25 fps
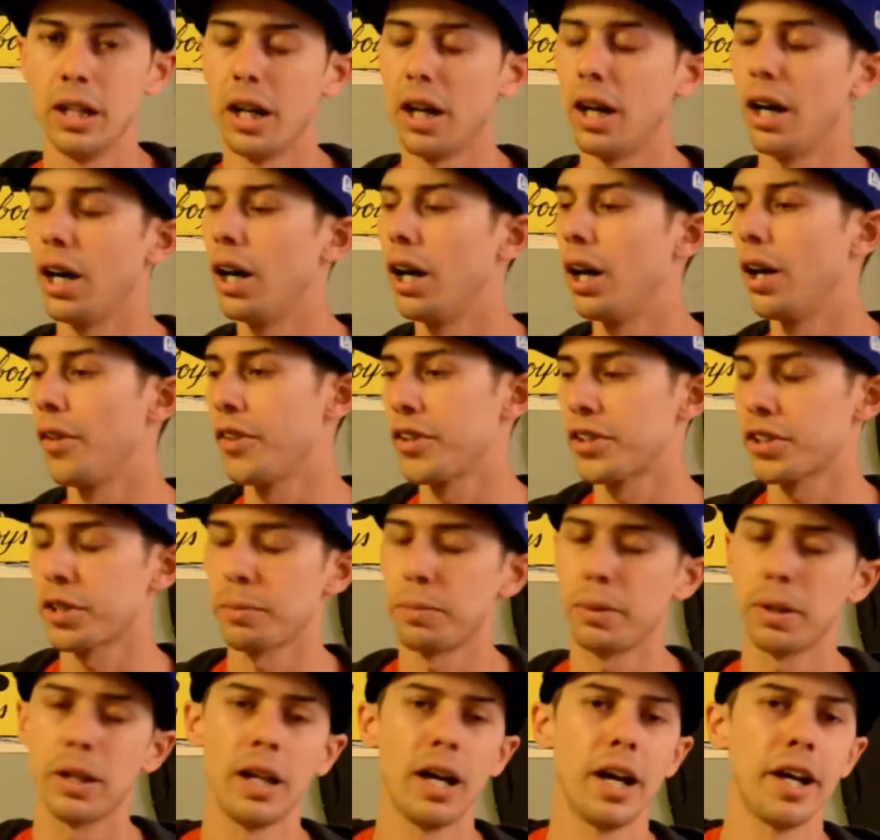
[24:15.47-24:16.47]
Uh, the
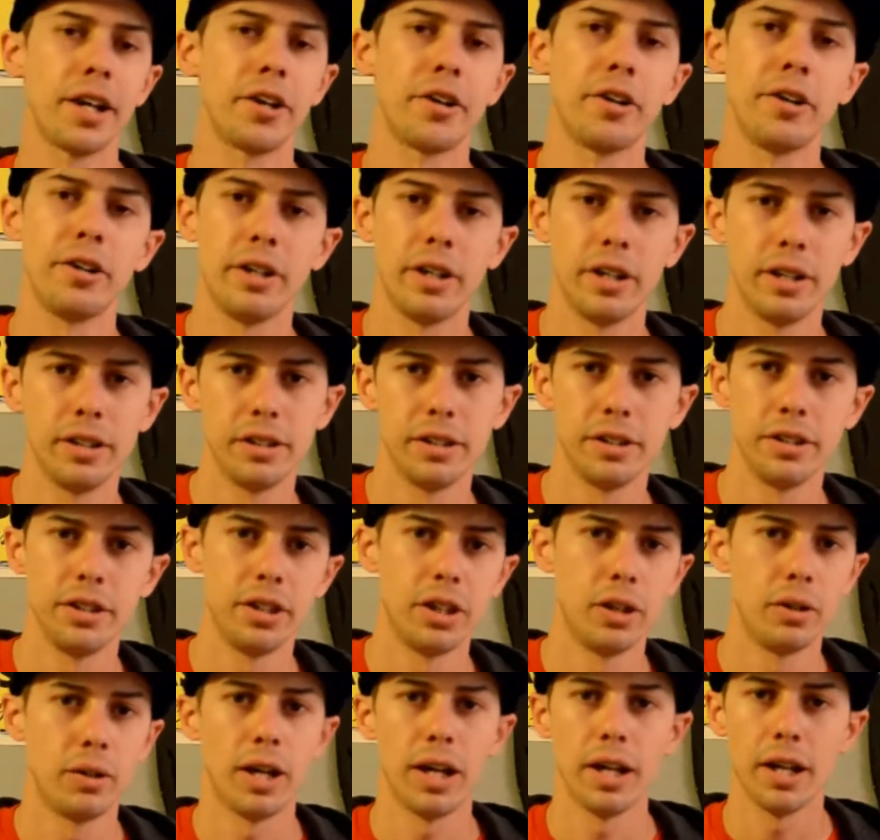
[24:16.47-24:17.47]
supplier, you
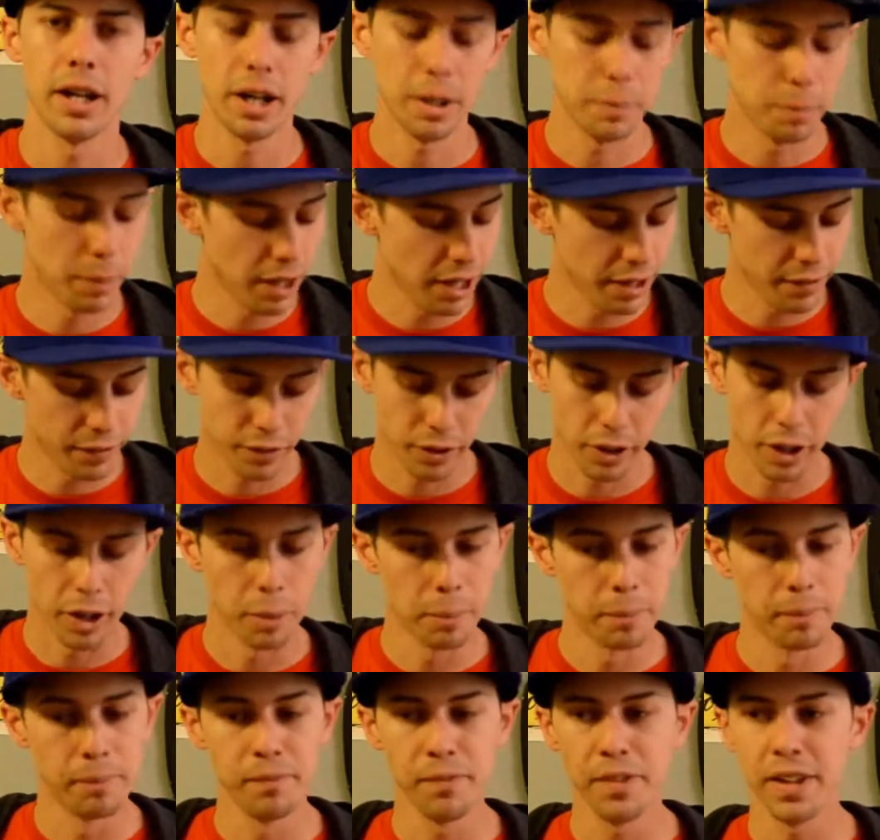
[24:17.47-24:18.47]
know, I, I buy
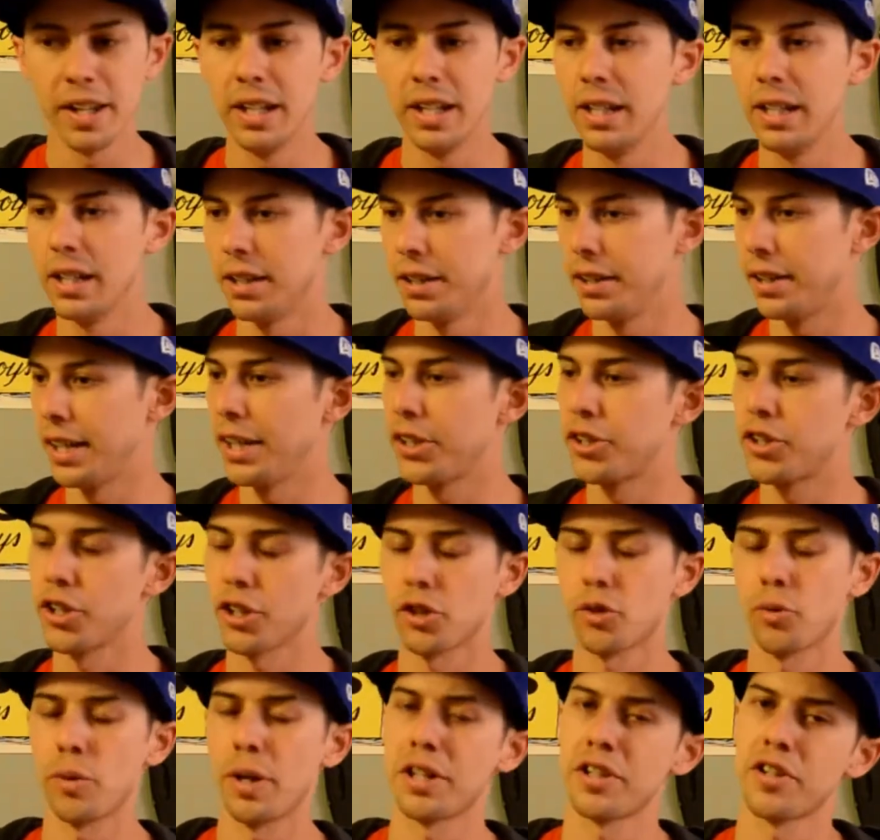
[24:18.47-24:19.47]
from, they
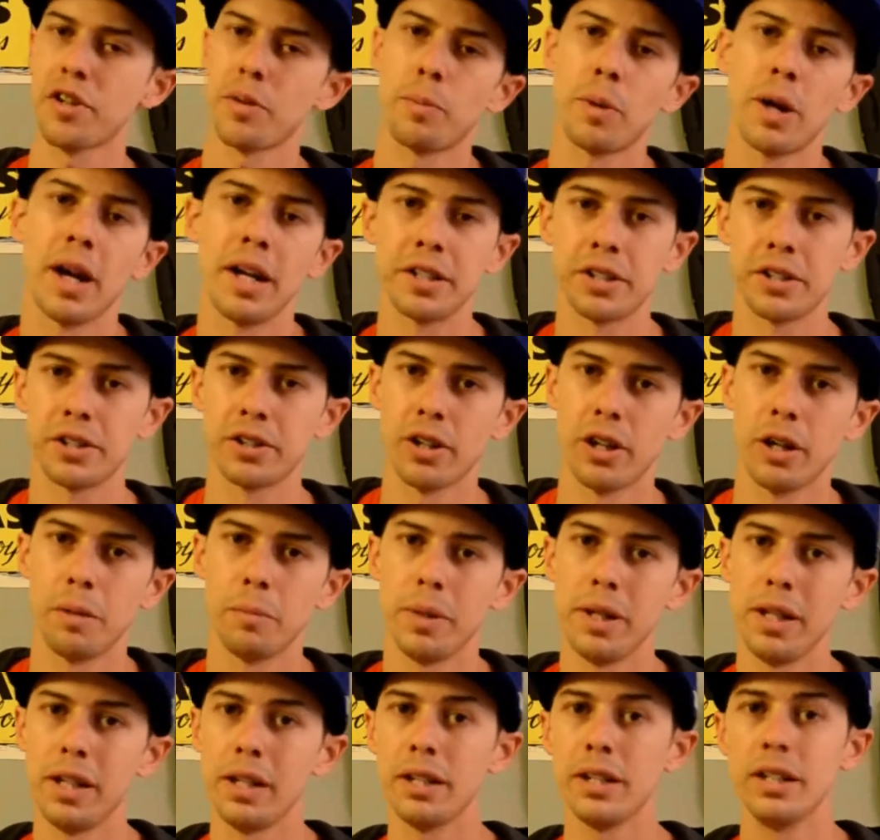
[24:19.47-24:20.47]
just raised their prices on
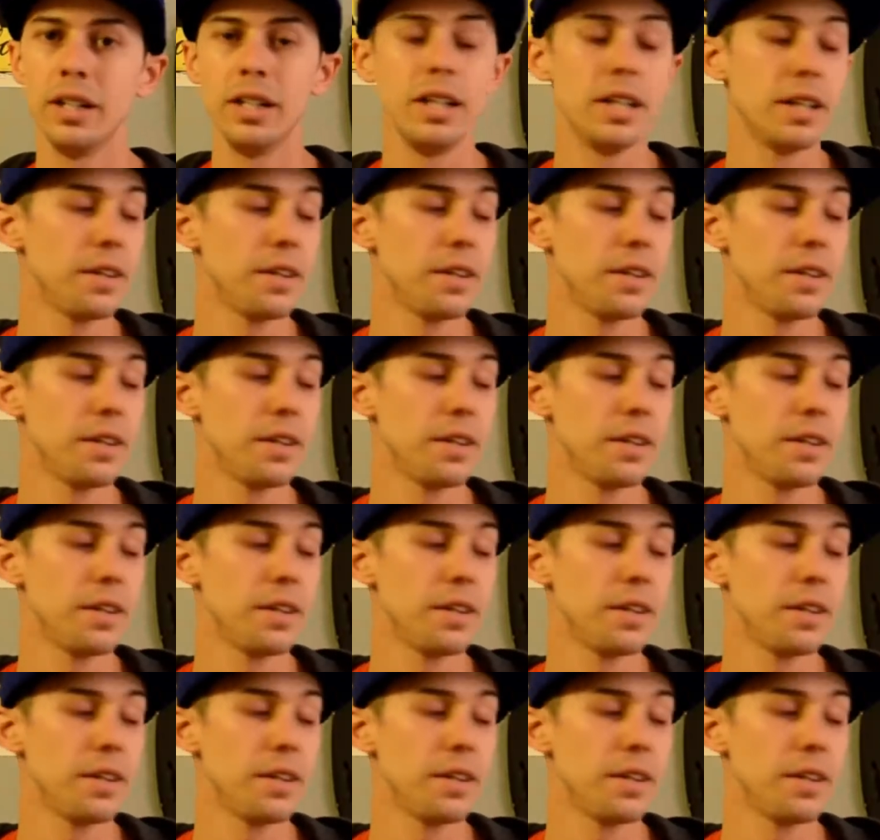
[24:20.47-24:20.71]
me.